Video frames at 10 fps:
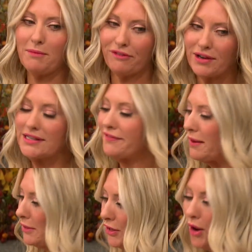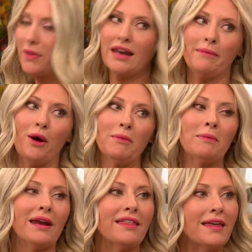my friends and family know that about me,
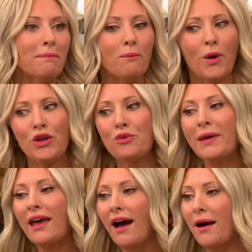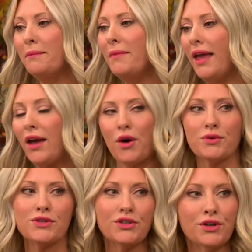but I think when you become a
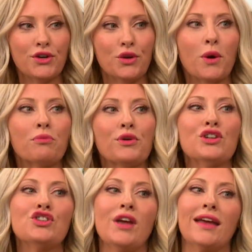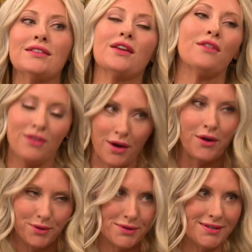hoster, you appreciate the
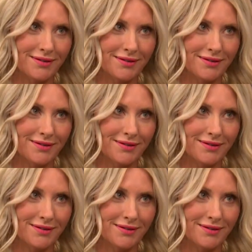host, A